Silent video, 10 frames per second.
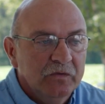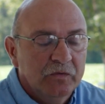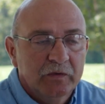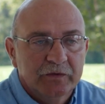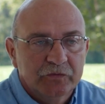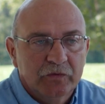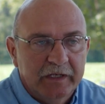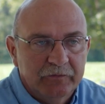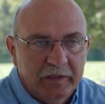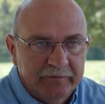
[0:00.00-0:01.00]
So there's
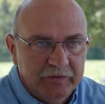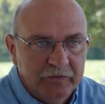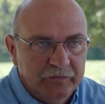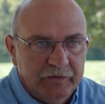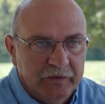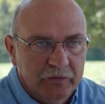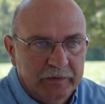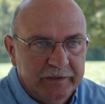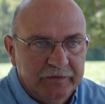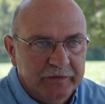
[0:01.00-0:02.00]
great revenues that
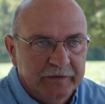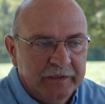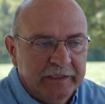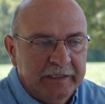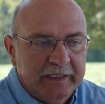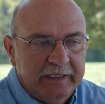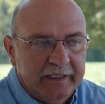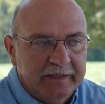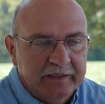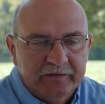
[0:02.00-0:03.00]
go into,
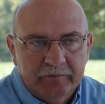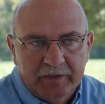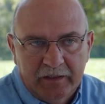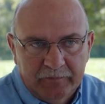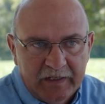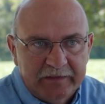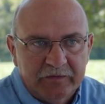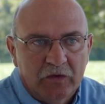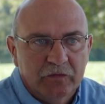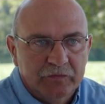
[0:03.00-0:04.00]
and I think sometimes that's
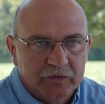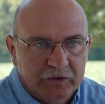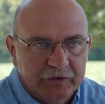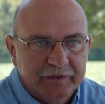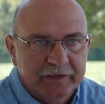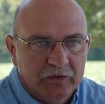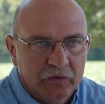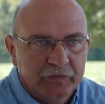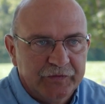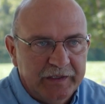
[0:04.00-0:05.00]
overlooked in the
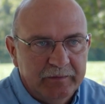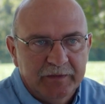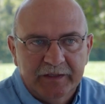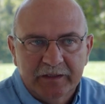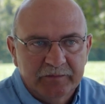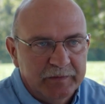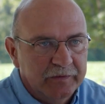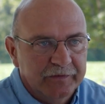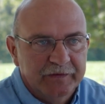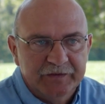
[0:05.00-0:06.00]
whole scheme of things
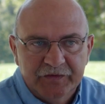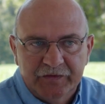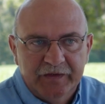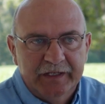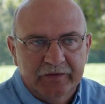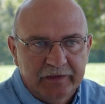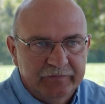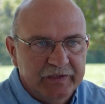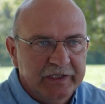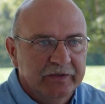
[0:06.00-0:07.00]
because it's just there
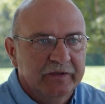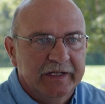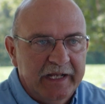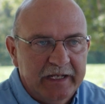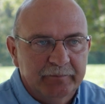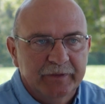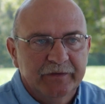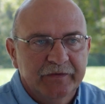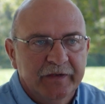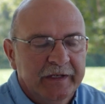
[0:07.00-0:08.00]
every year, it
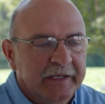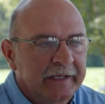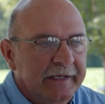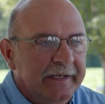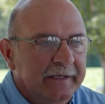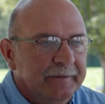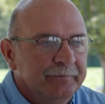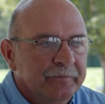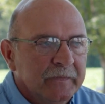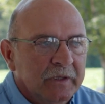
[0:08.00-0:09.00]
happens.
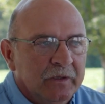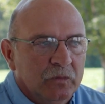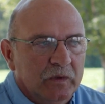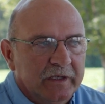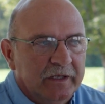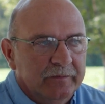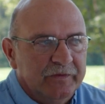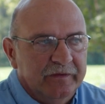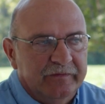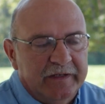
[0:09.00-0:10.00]
When it comes
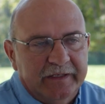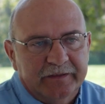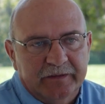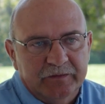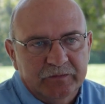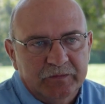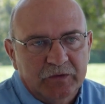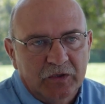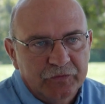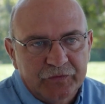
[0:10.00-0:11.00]
to the fact that
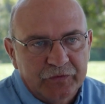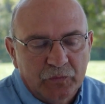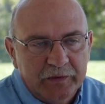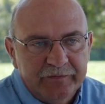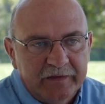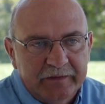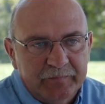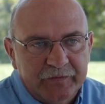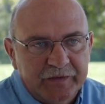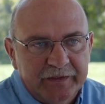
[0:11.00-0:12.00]
close to
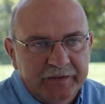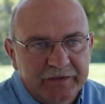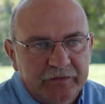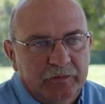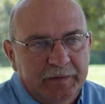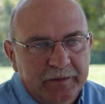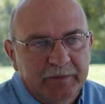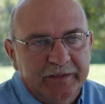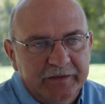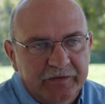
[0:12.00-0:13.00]
25% of the general
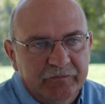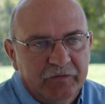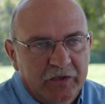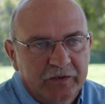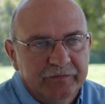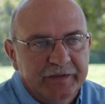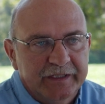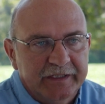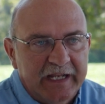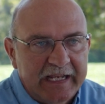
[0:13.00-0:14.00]
public is involved
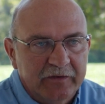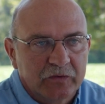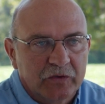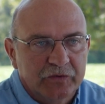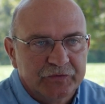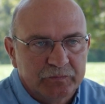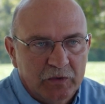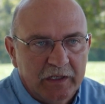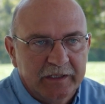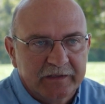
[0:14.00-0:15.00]
in an agriculture
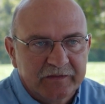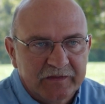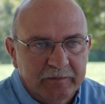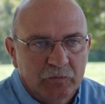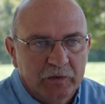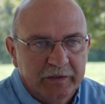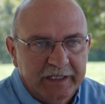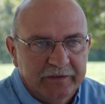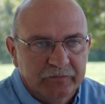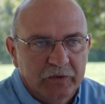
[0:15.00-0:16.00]
product somewhere
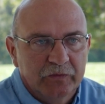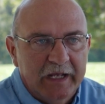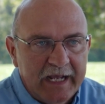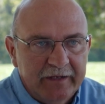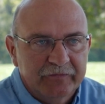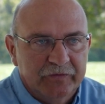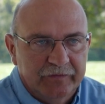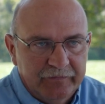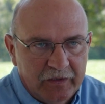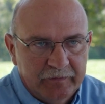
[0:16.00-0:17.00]
down the road after
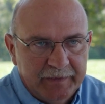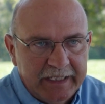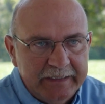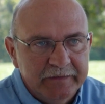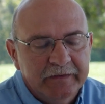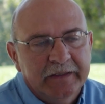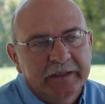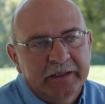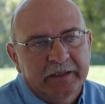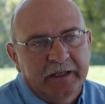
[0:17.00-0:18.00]
the farm gate.
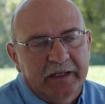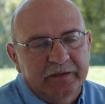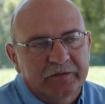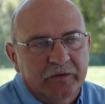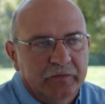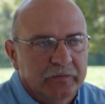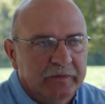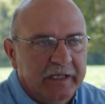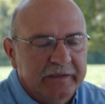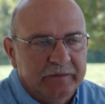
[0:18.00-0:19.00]
And so
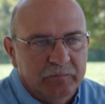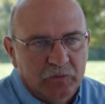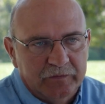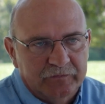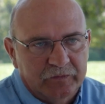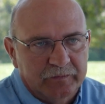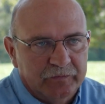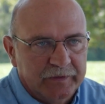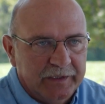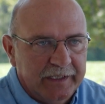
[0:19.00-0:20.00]
that's important for them
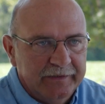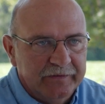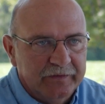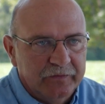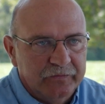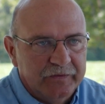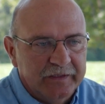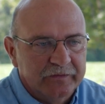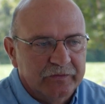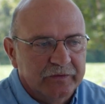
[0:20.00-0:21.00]
to realize that those
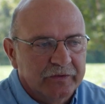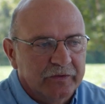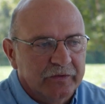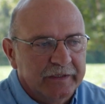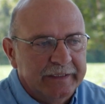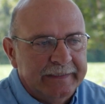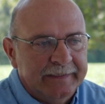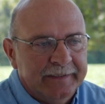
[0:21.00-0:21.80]
things are occurring.